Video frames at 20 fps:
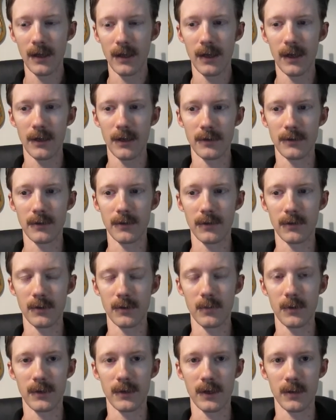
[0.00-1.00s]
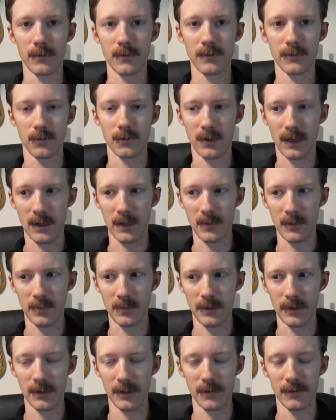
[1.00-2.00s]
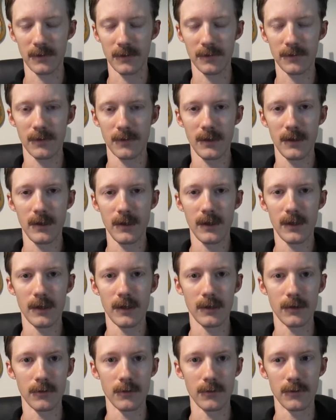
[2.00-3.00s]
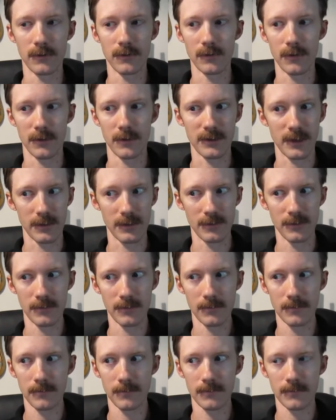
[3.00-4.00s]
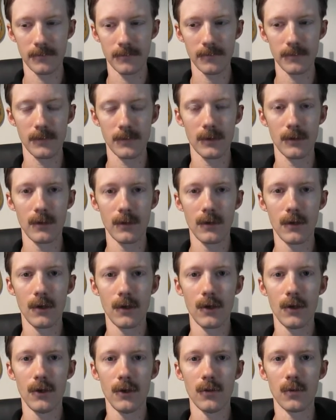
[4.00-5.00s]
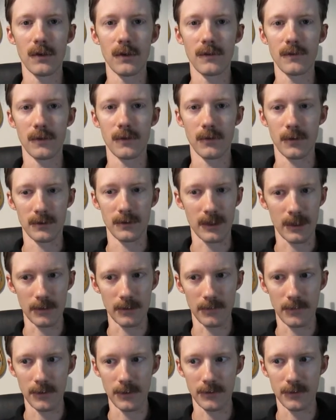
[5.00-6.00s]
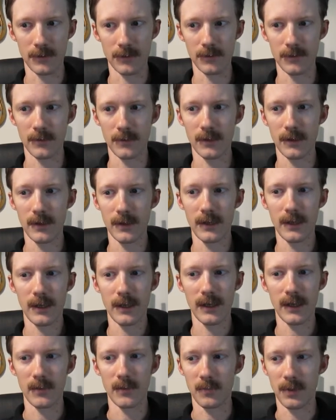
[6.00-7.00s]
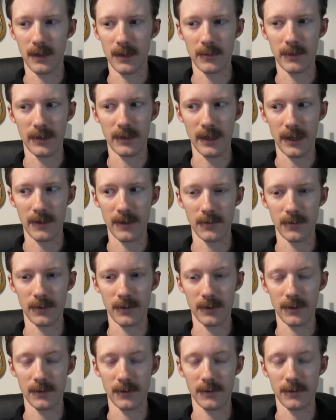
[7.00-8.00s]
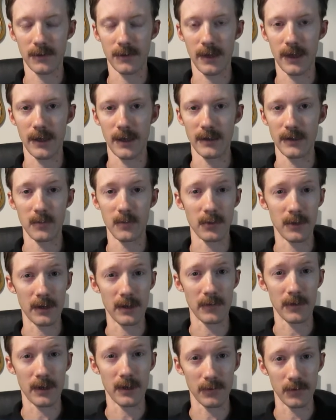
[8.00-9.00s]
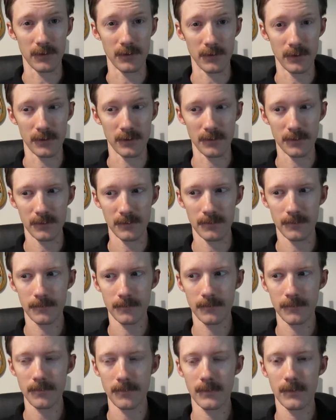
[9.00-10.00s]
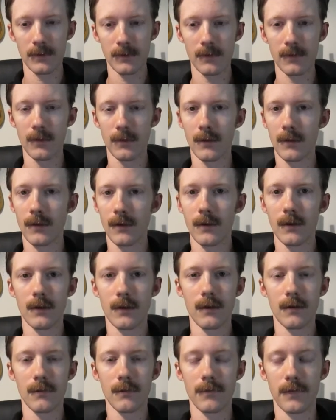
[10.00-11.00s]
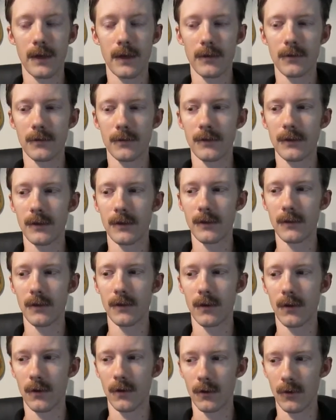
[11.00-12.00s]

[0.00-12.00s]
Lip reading: until it becomes so commonplace it loses our attention. We see it on television, in public gatherings, and in private conversation. Faculty are